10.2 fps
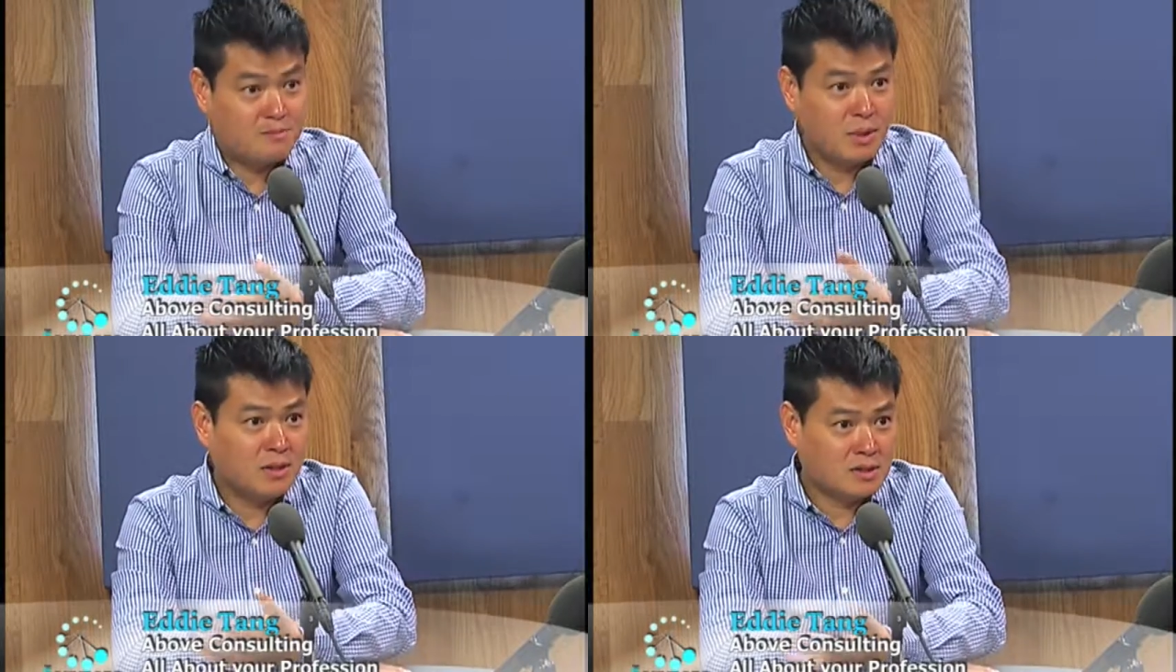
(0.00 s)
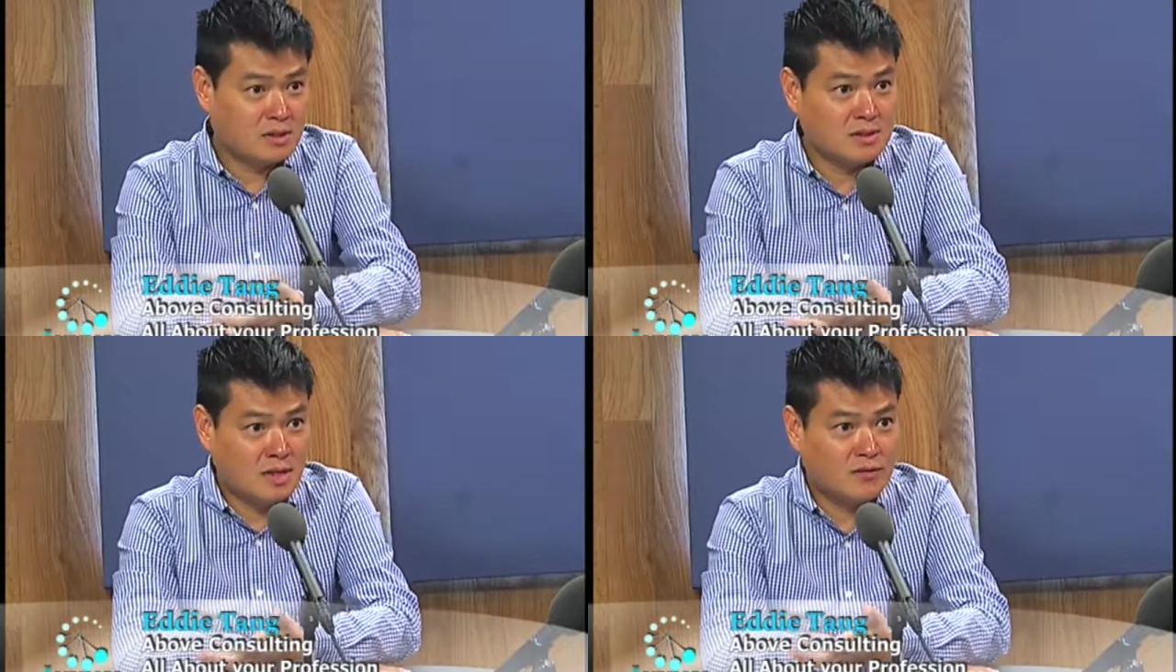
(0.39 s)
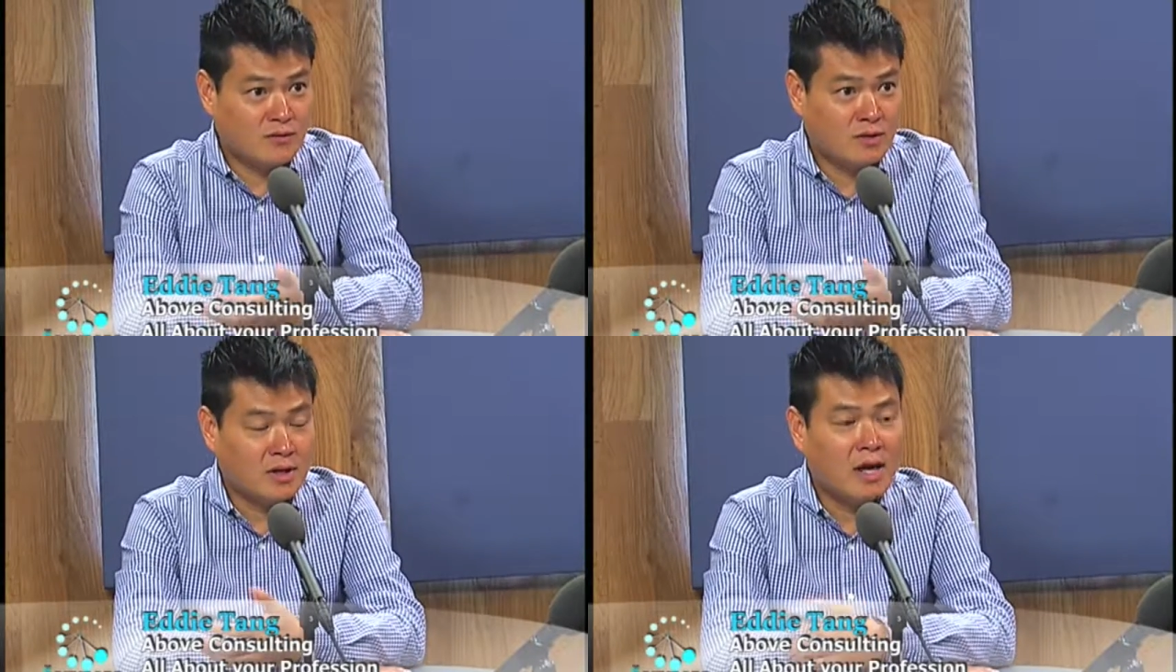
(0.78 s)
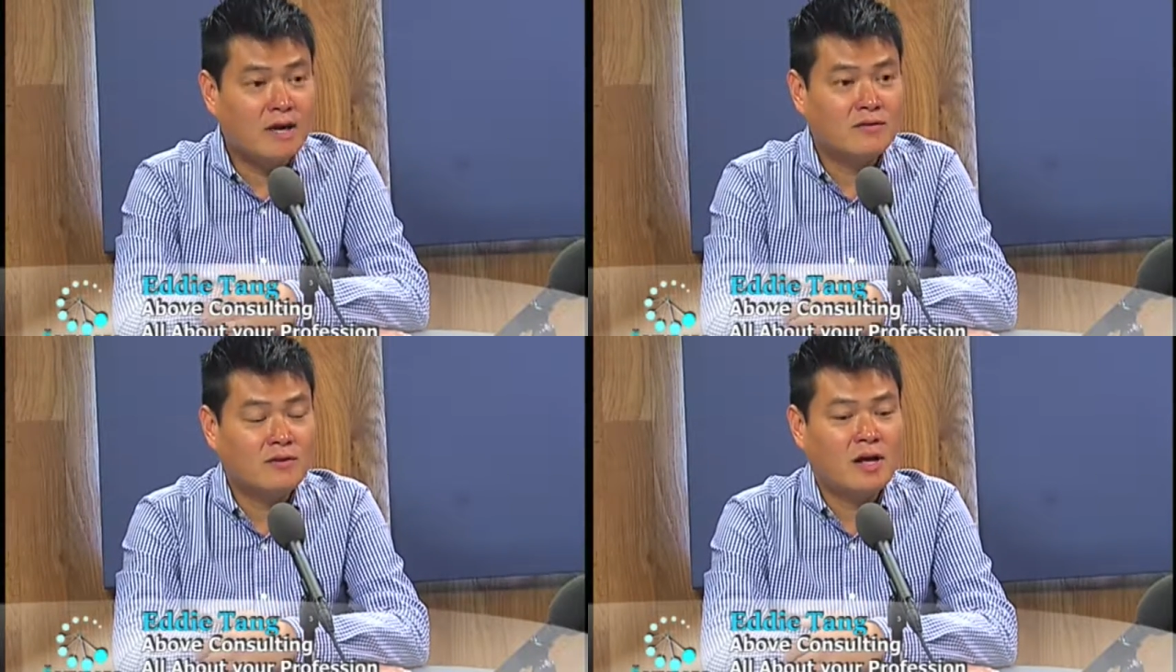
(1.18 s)
being successful in
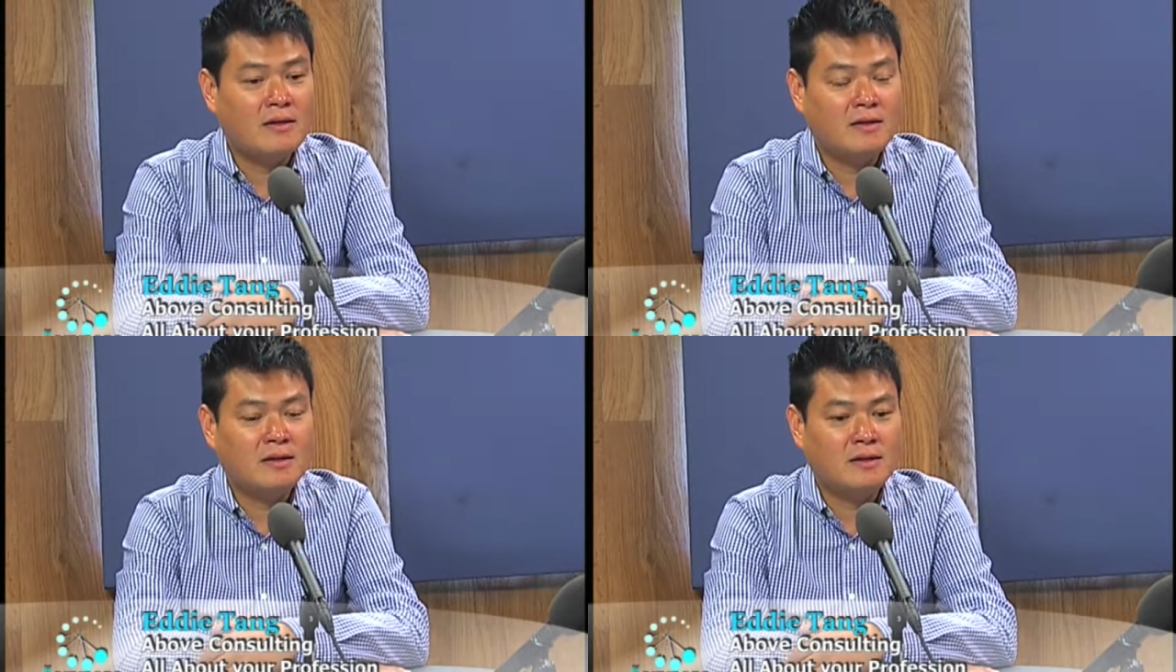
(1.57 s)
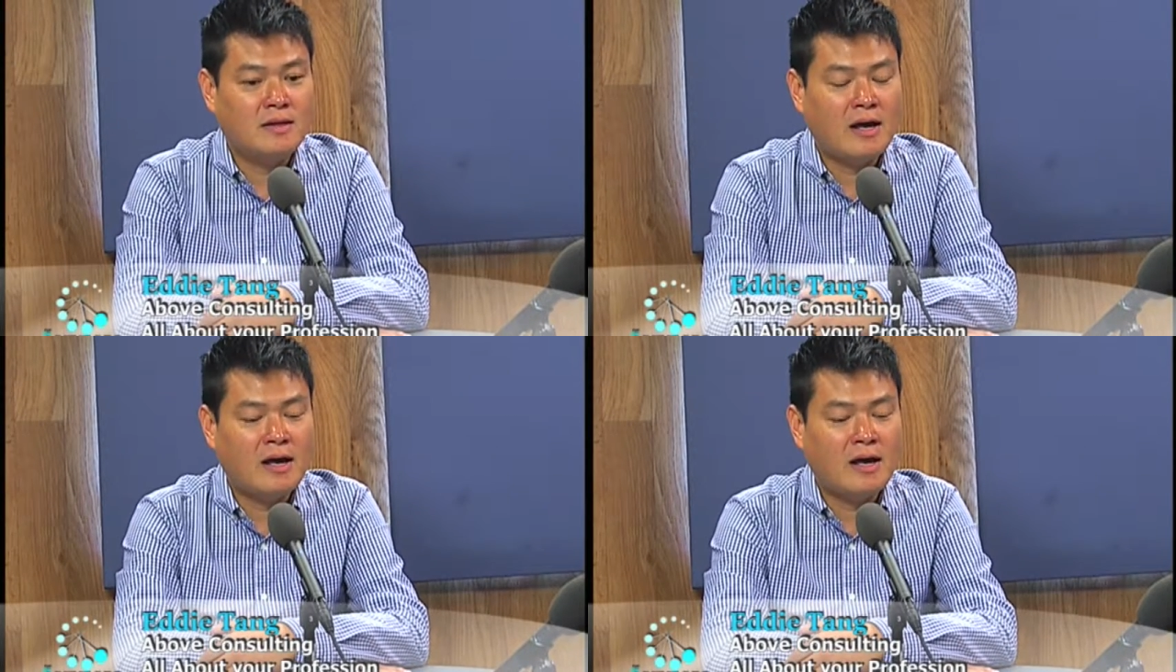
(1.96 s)
life, and I think